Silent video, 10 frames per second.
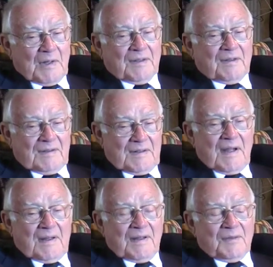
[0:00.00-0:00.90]
But
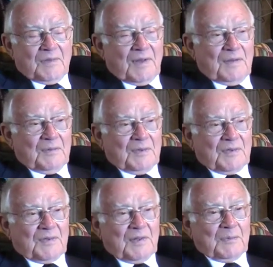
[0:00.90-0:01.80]
it
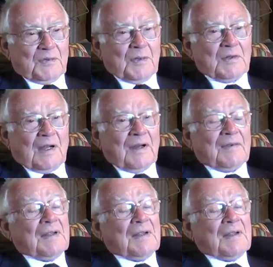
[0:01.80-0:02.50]
was a good life.